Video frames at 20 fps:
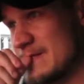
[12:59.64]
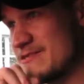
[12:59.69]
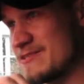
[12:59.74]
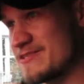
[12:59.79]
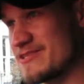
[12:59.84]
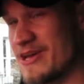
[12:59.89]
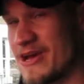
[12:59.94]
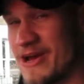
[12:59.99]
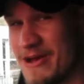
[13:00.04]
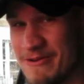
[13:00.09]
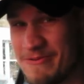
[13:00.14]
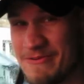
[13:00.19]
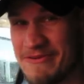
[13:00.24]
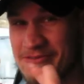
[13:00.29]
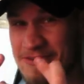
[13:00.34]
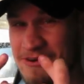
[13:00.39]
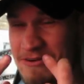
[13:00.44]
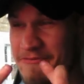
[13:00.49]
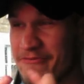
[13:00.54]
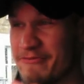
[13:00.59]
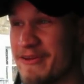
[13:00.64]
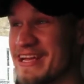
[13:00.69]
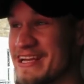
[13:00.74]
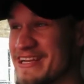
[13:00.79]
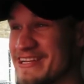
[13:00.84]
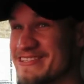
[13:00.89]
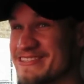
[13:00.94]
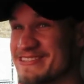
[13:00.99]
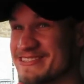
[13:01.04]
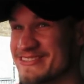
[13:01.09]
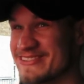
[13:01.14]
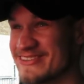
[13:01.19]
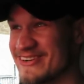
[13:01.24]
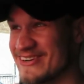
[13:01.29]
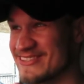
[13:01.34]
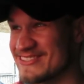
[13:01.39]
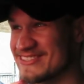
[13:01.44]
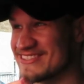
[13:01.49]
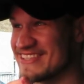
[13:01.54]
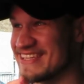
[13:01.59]
So we've got fingers
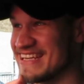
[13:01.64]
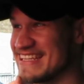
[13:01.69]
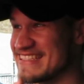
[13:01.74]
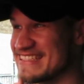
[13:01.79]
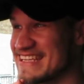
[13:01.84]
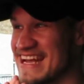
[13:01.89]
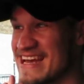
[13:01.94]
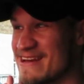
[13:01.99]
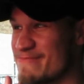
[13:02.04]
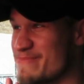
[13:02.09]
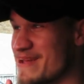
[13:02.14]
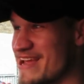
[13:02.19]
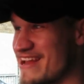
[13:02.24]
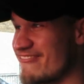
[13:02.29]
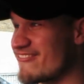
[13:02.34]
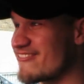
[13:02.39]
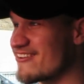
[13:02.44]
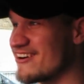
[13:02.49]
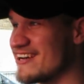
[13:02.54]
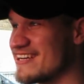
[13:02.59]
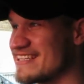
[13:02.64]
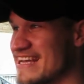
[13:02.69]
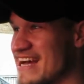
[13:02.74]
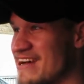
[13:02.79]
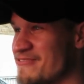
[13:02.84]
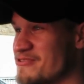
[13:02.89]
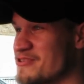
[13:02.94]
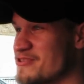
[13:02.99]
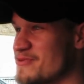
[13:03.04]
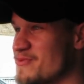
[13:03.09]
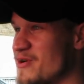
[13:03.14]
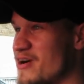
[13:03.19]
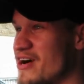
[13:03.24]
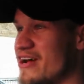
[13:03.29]
crossed, and it is going to be right down to the